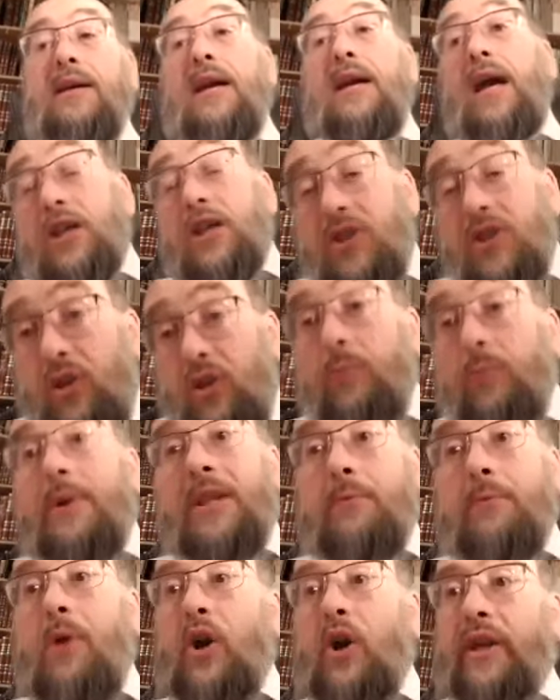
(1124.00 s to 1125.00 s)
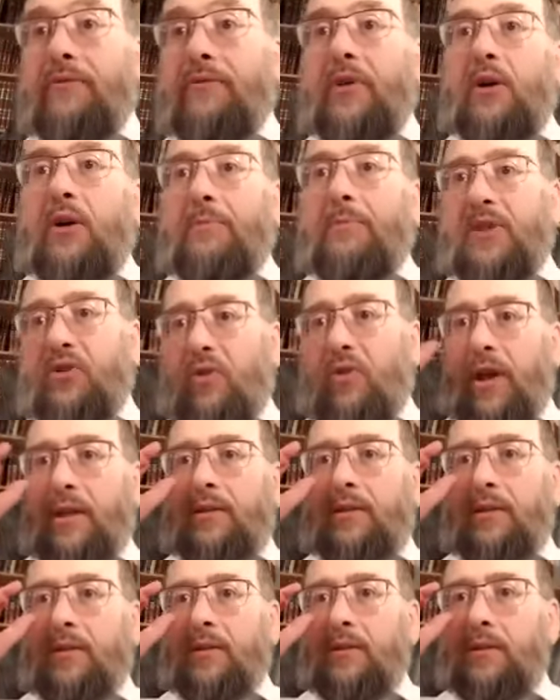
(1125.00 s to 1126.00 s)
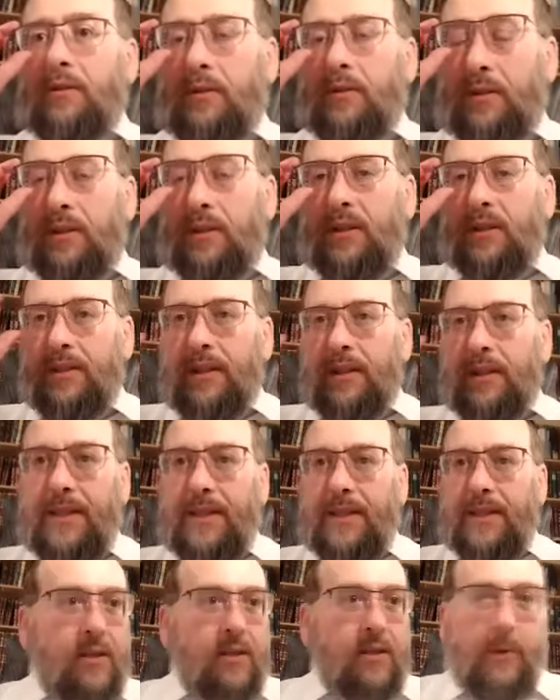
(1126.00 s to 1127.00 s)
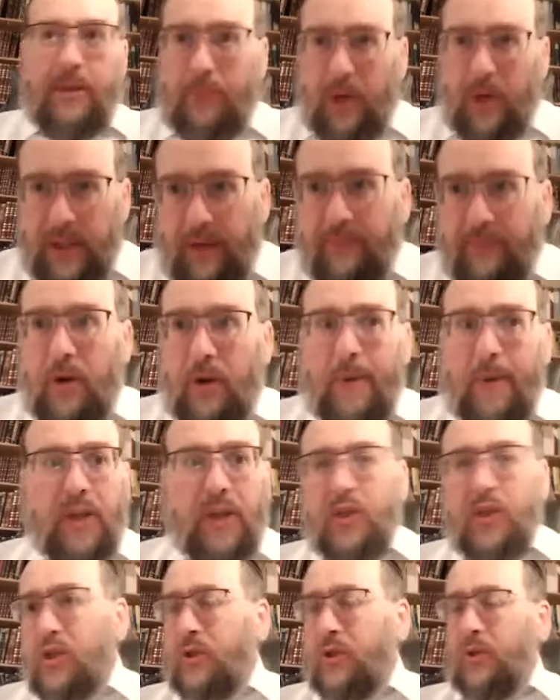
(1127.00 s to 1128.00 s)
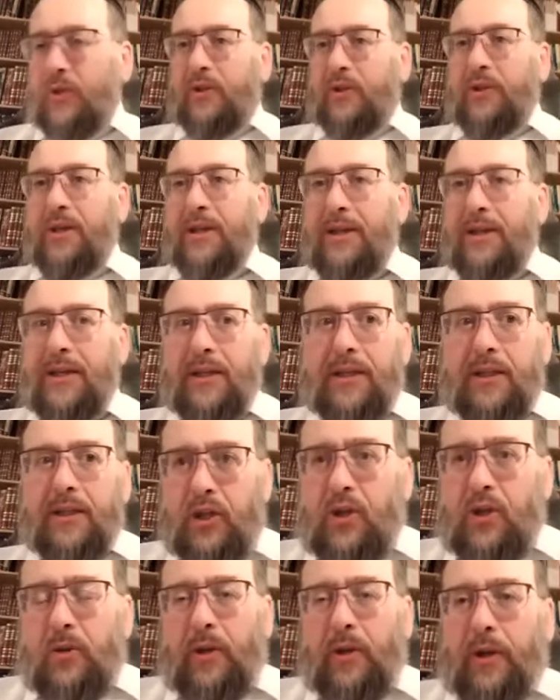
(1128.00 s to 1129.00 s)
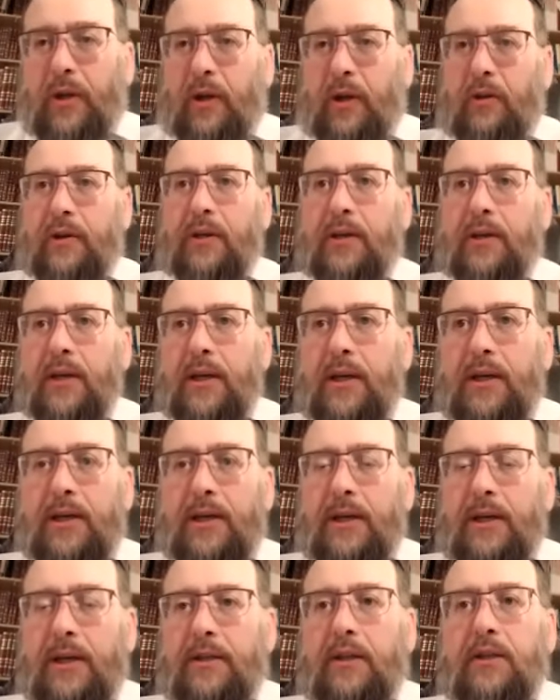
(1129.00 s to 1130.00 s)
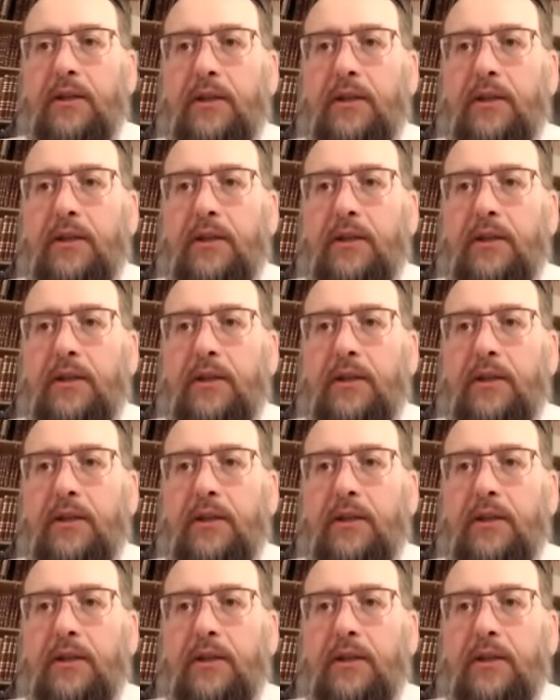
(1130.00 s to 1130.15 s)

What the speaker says: assuming the Magen Avraham is right, and this is the way the Magen Avraham understood the Shulchan Aruch, that you